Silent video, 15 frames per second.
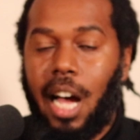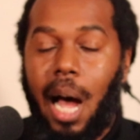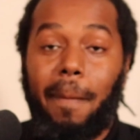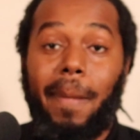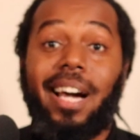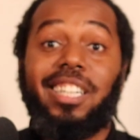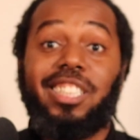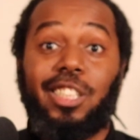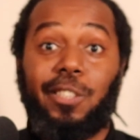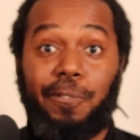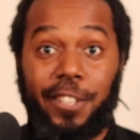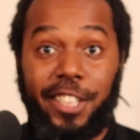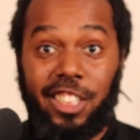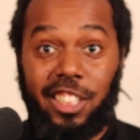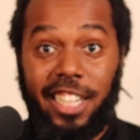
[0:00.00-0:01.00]
I might have just
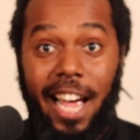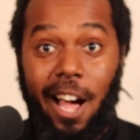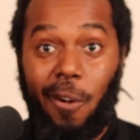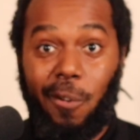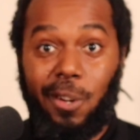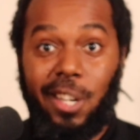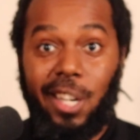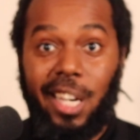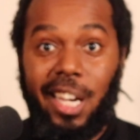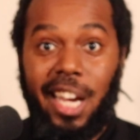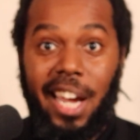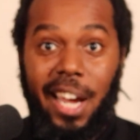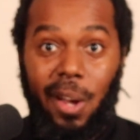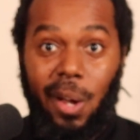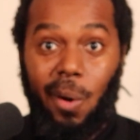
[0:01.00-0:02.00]
freaked you out.
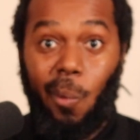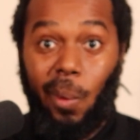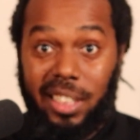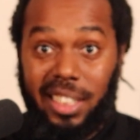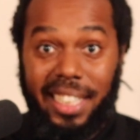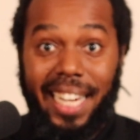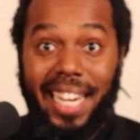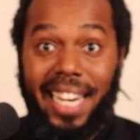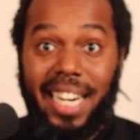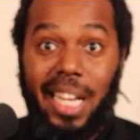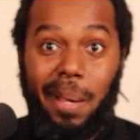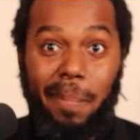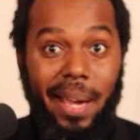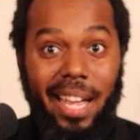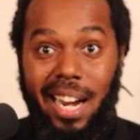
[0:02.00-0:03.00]
And once again,
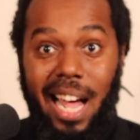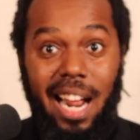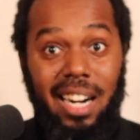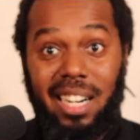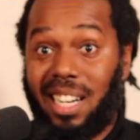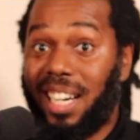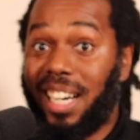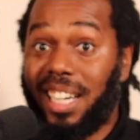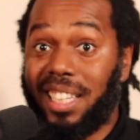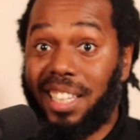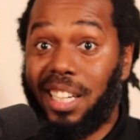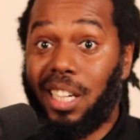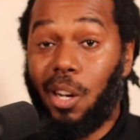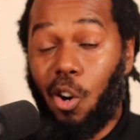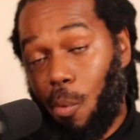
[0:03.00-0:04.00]
it may not have done
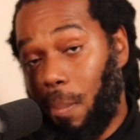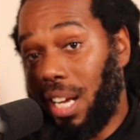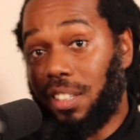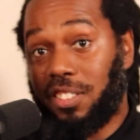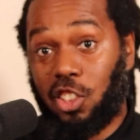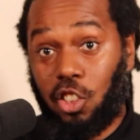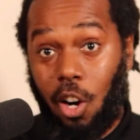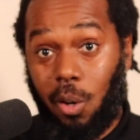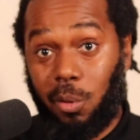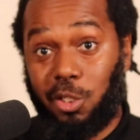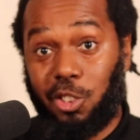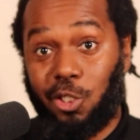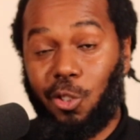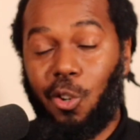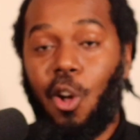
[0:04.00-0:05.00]
anything or may have startled
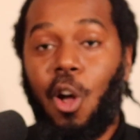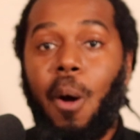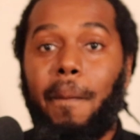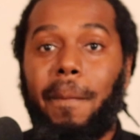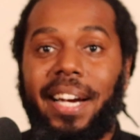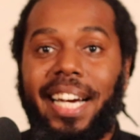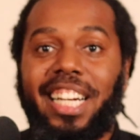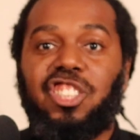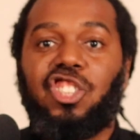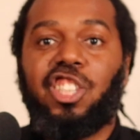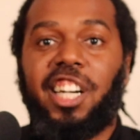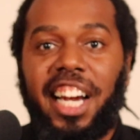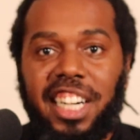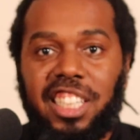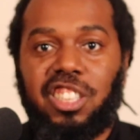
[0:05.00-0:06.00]
you, but it
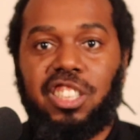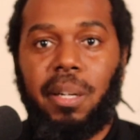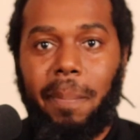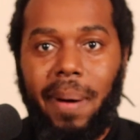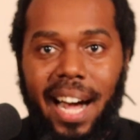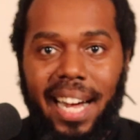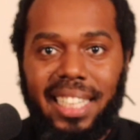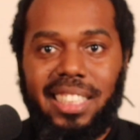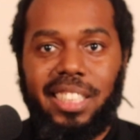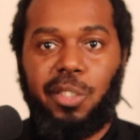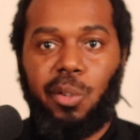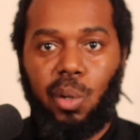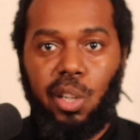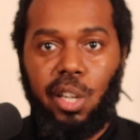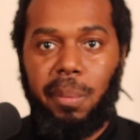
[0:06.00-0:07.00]
changed the body's
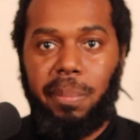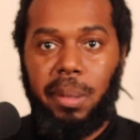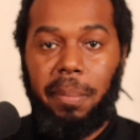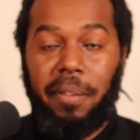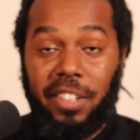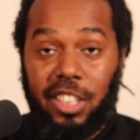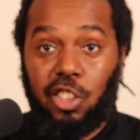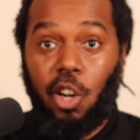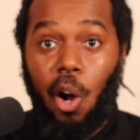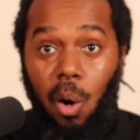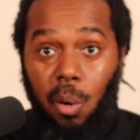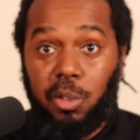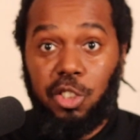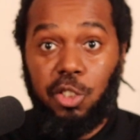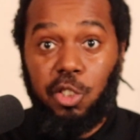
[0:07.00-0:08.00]
equilibrium. If it
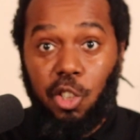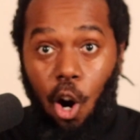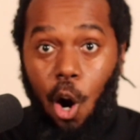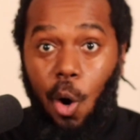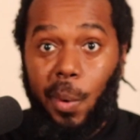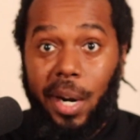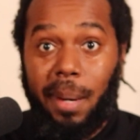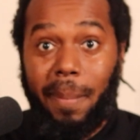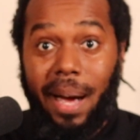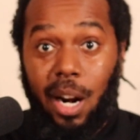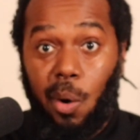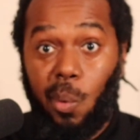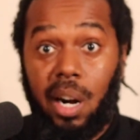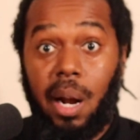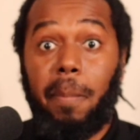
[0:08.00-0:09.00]
startled you, your heart rate might
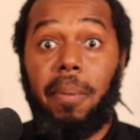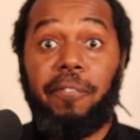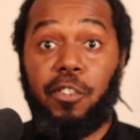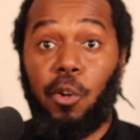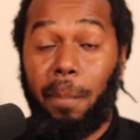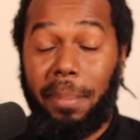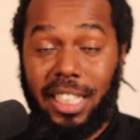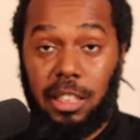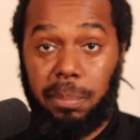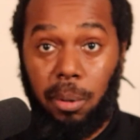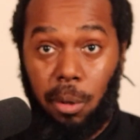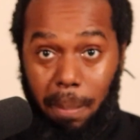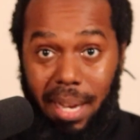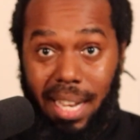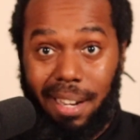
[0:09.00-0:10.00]
have went up a few beats
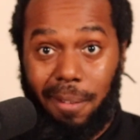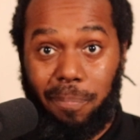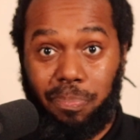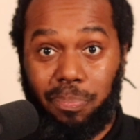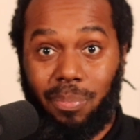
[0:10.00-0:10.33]
per minute.